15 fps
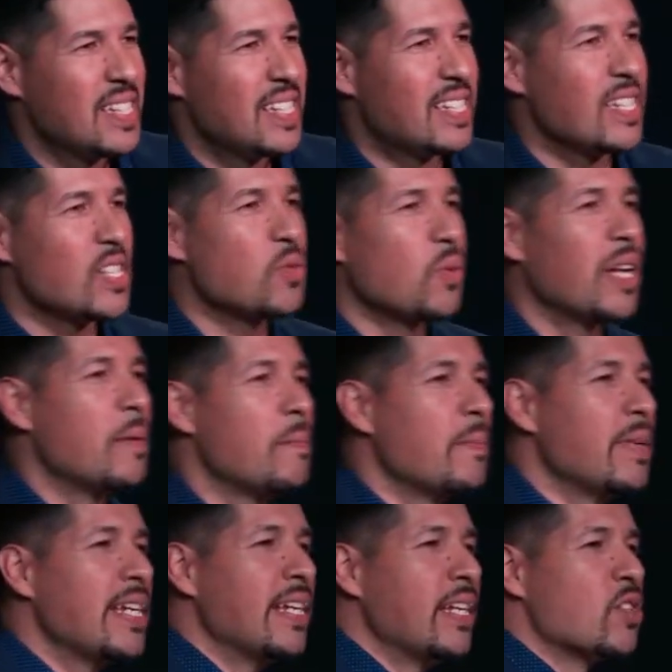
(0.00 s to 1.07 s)
This is what it
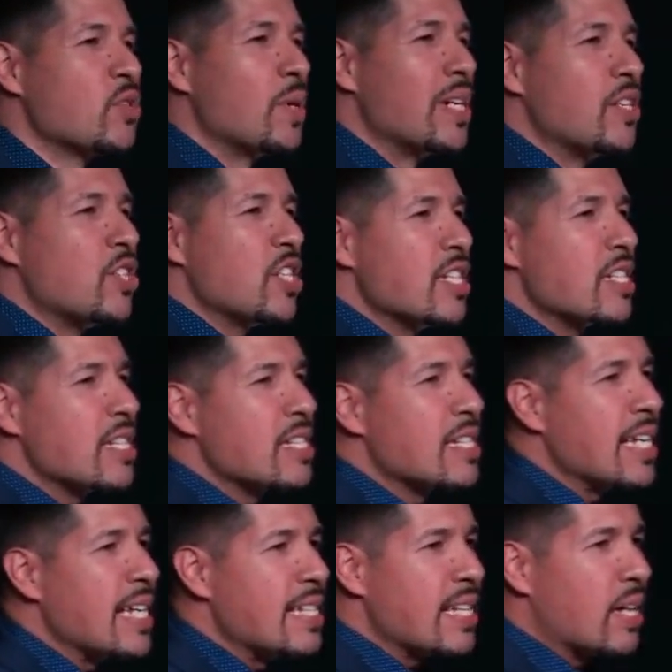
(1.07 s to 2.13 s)
means when Jesus
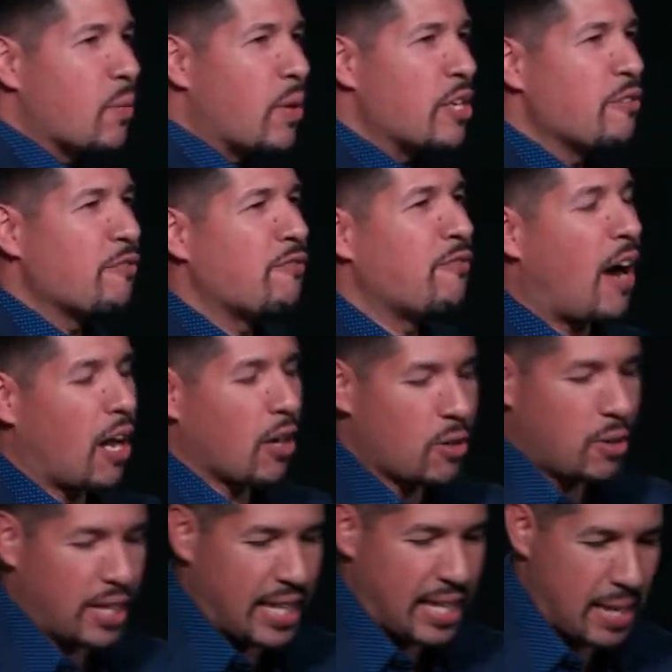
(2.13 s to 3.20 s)
says that when you
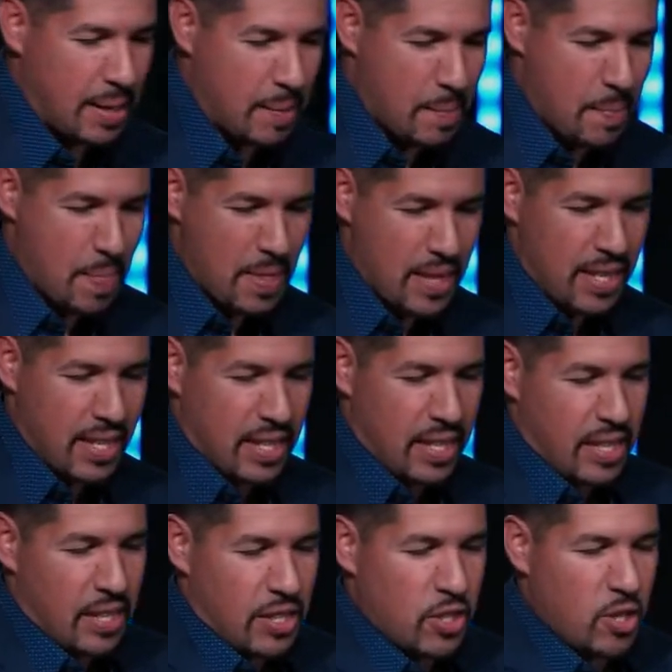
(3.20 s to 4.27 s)
follow Him,
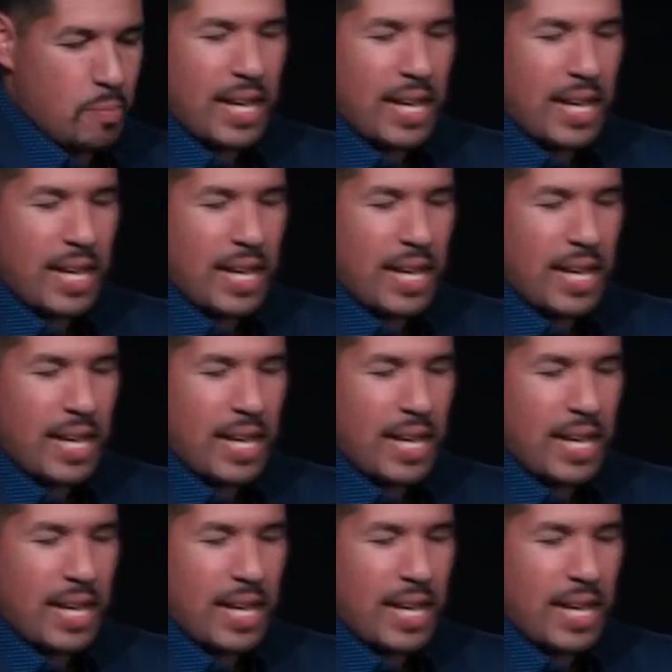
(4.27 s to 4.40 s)
you